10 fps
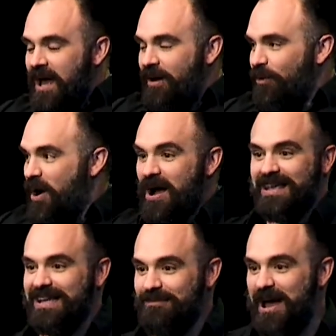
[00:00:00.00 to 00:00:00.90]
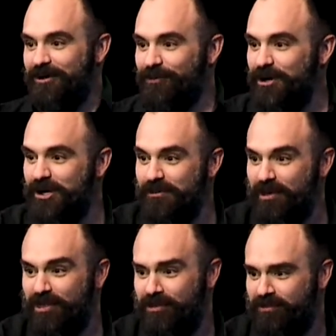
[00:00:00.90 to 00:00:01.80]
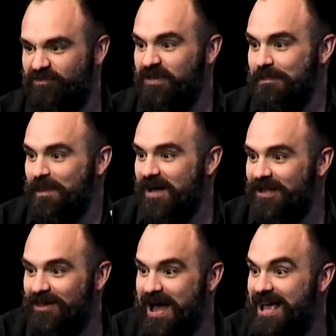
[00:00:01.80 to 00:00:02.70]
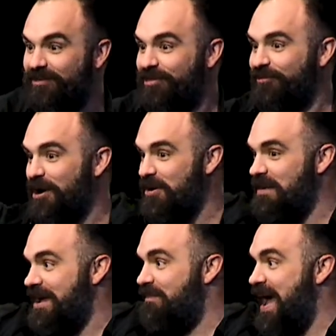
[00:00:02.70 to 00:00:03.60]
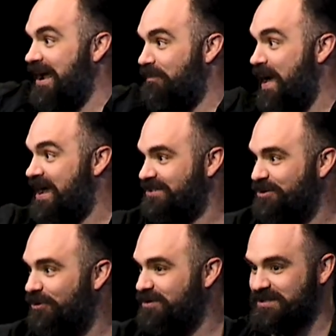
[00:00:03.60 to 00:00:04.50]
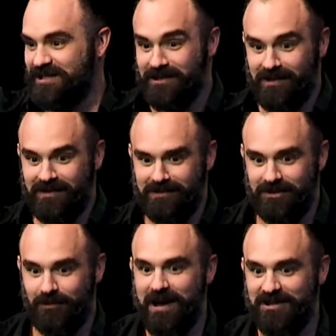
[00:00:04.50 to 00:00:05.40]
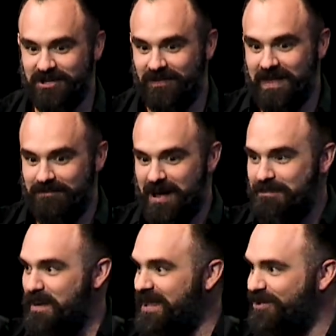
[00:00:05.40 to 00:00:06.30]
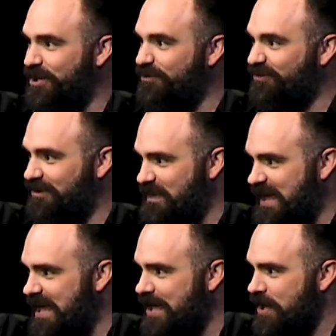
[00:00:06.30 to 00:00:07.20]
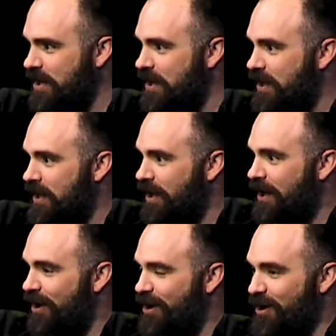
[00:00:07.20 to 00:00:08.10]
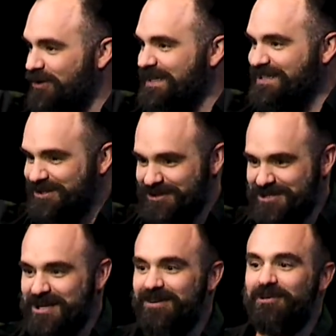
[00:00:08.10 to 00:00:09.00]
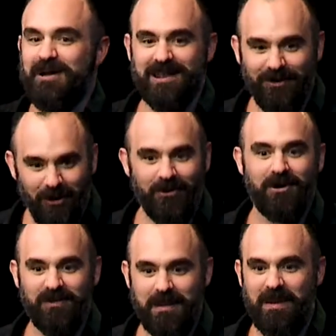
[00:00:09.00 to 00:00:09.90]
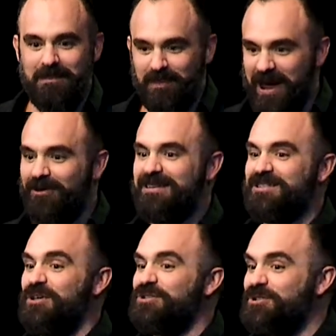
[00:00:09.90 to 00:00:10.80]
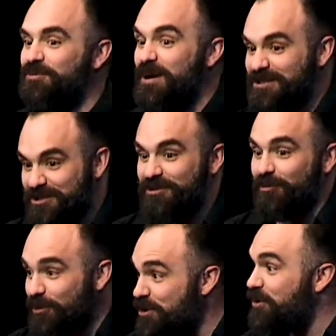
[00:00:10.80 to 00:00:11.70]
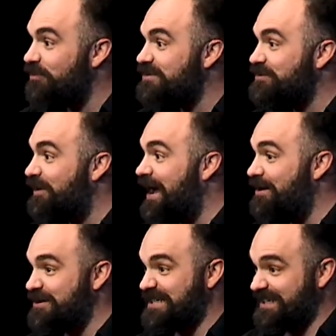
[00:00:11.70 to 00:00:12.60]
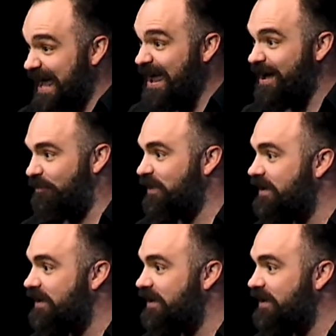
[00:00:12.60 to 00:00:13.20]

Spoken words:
Walk into my room, flip on the light, throw my backpack towards the direction that my bed used to be, only to discover in horror that my parents switched the rooms when I was at camp.